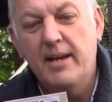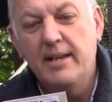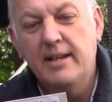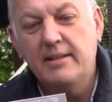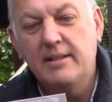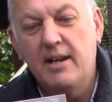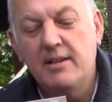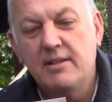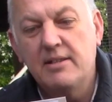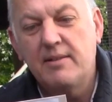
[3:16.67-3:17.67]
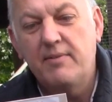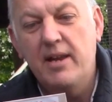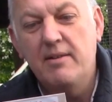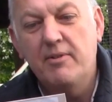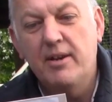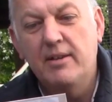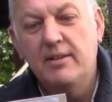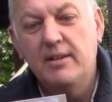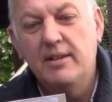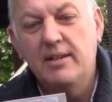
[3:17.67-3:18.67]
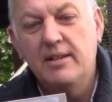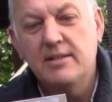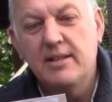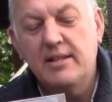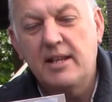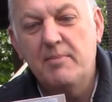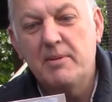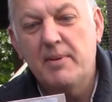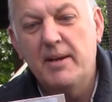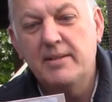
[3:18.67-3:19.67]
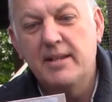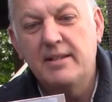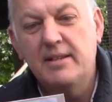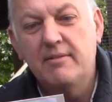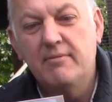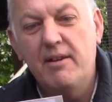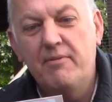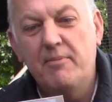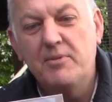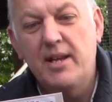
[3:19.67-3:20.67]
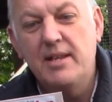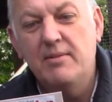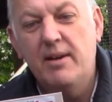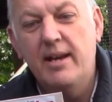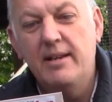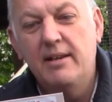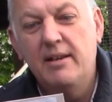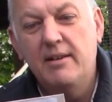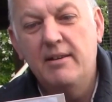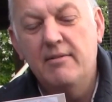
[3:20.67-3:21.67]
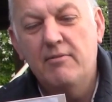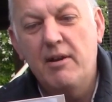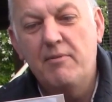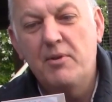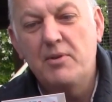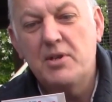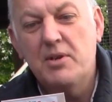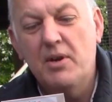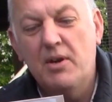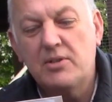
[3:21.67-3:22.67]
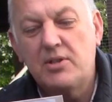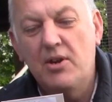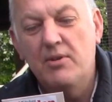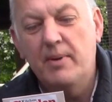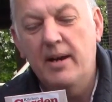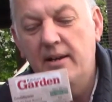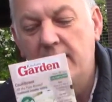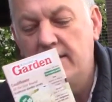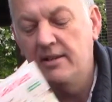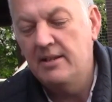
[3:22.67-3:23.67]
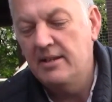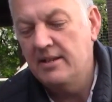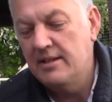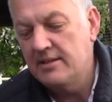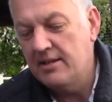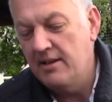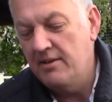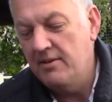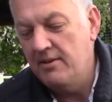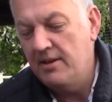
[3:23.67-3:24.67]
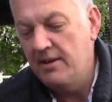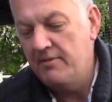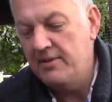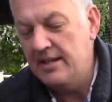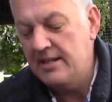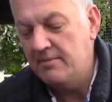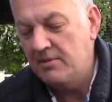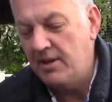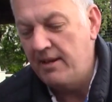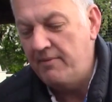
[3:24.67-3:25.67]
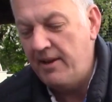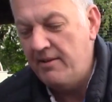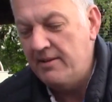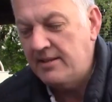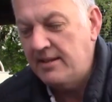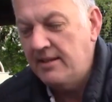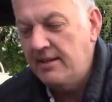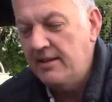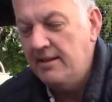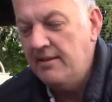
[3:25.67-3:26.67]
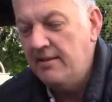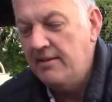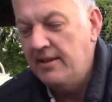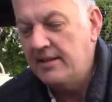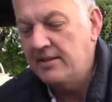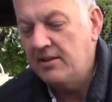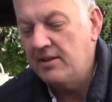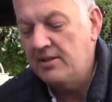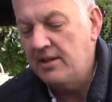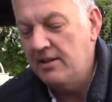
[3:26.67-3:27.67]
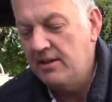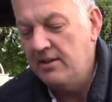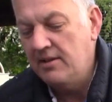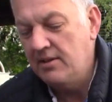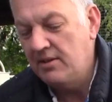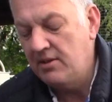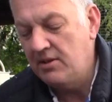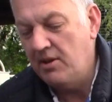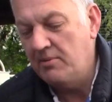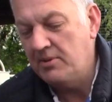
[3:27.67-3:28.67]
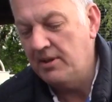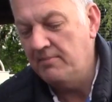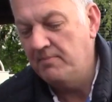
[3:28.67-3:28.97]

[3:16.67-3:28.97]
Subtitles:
and gardener's favourite. So this can be planted right from January right through to October. So if you need some cauliflowers, that's a good option.